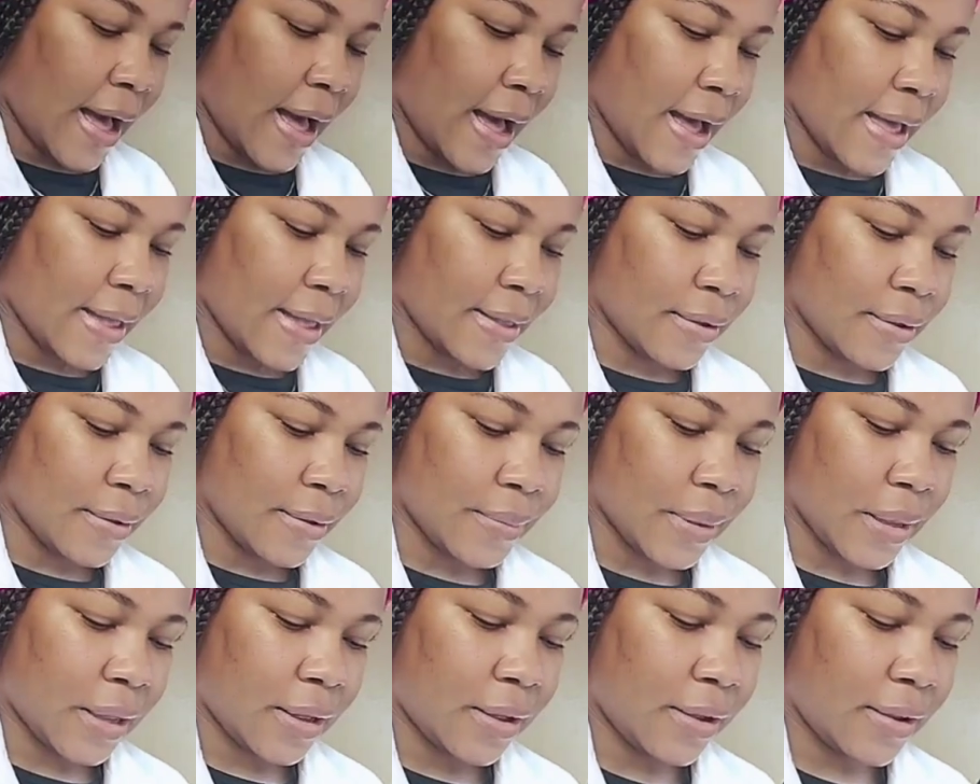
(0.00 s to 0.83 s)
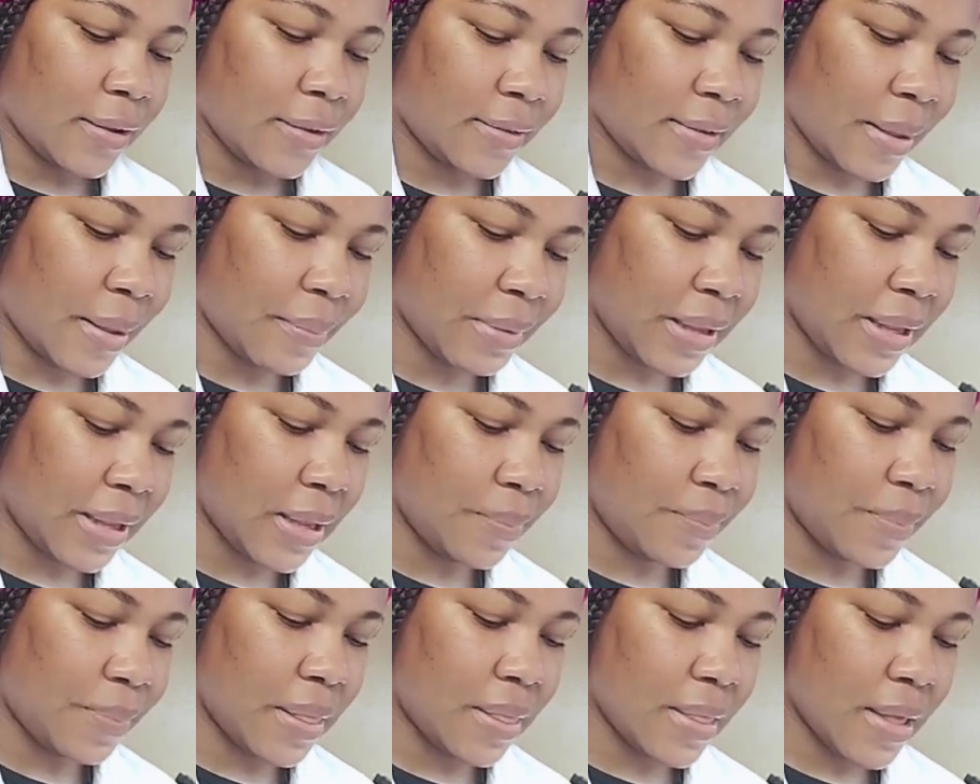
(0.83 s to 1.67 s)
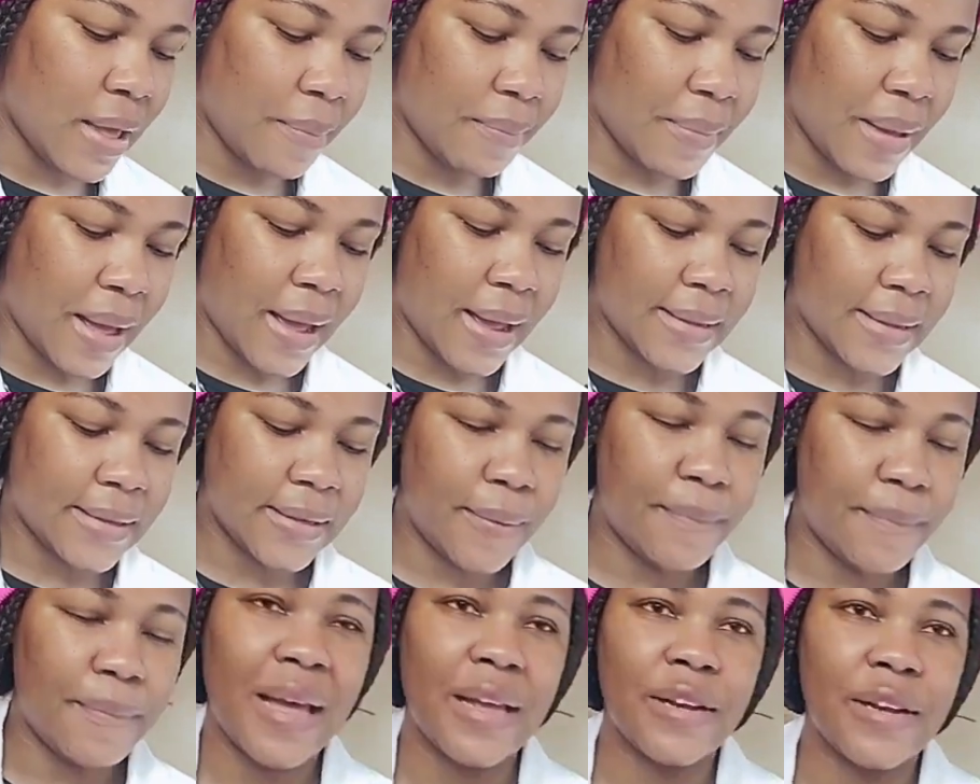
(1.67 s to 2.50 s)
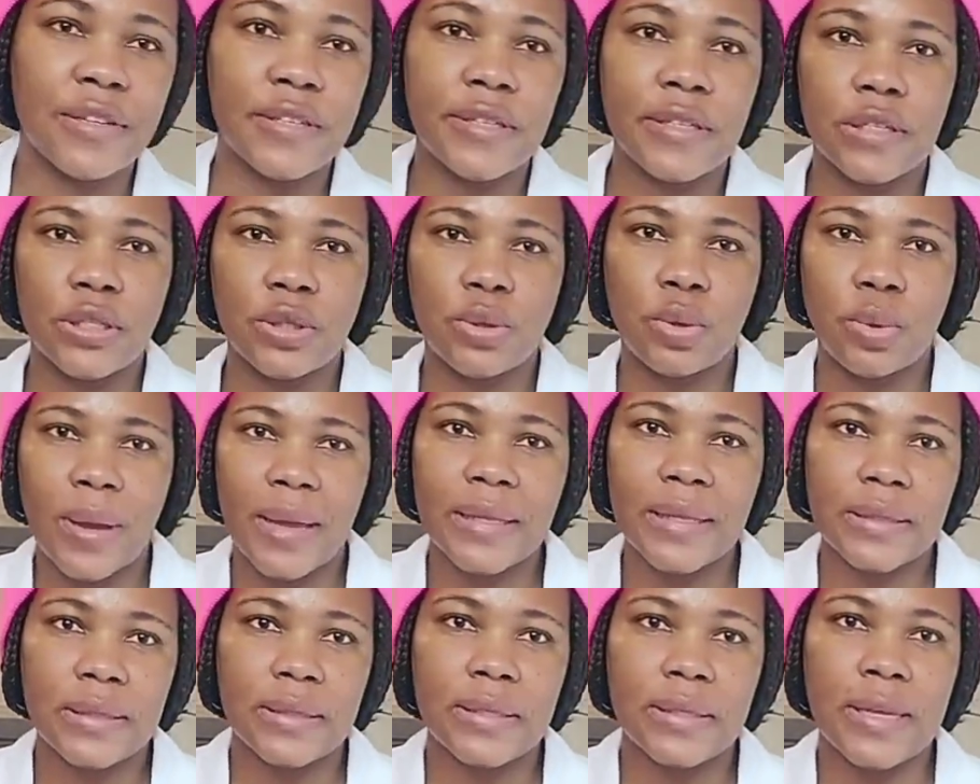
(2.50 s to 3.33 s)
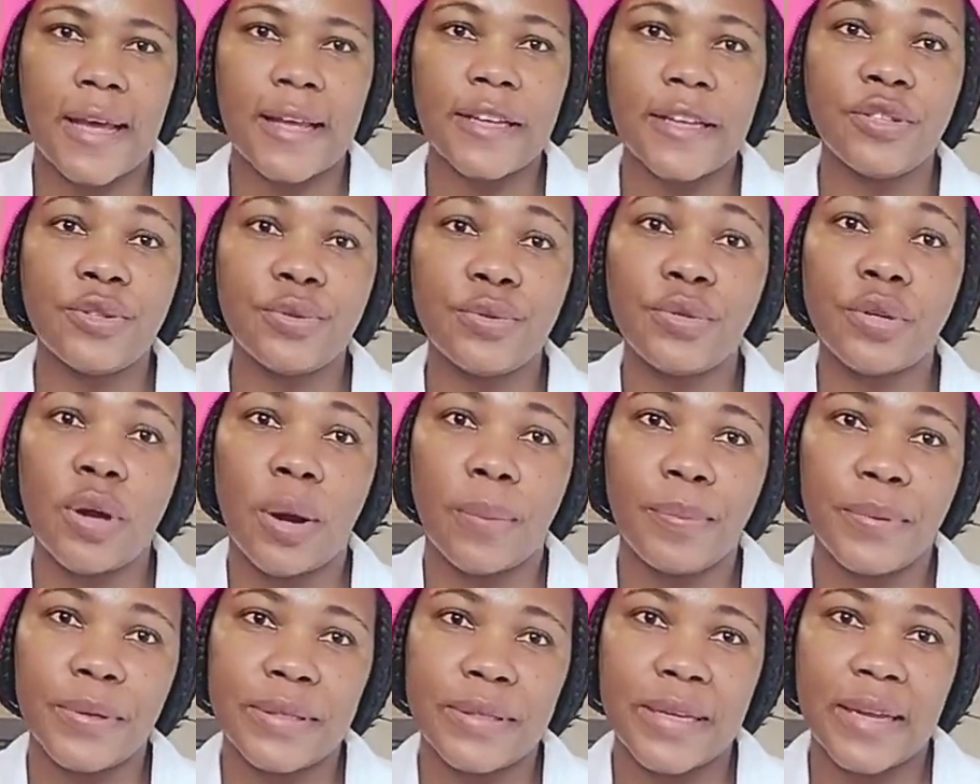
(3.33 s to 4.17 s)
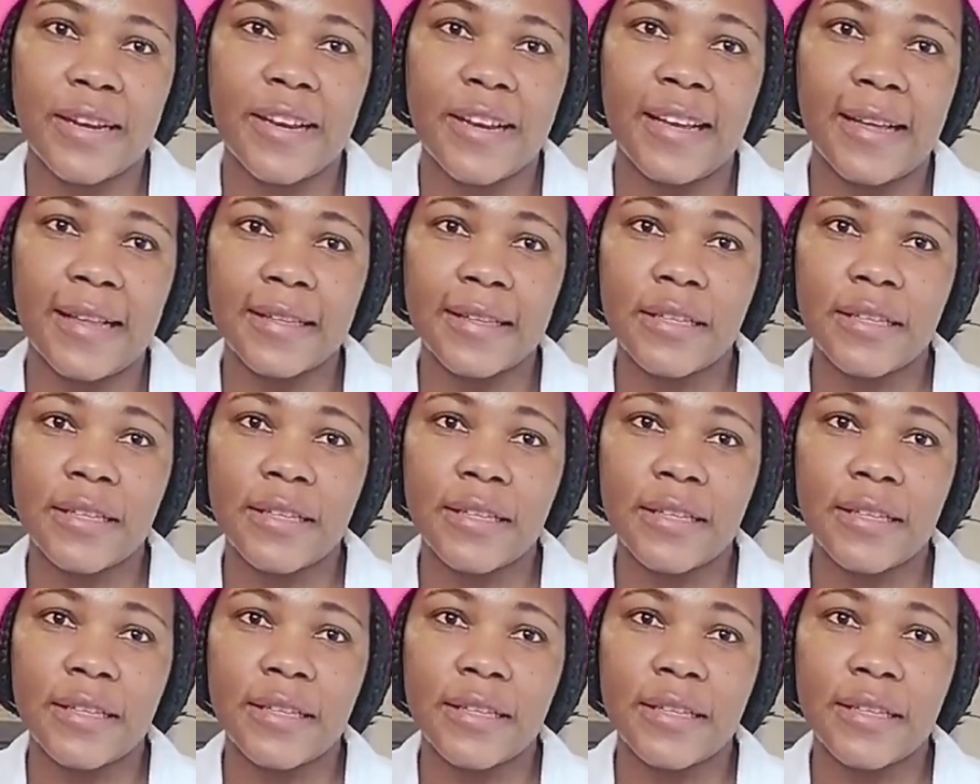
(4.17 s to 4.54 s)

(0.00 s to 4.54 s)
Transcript: And because I'm keeping them at minus 20, I do not put any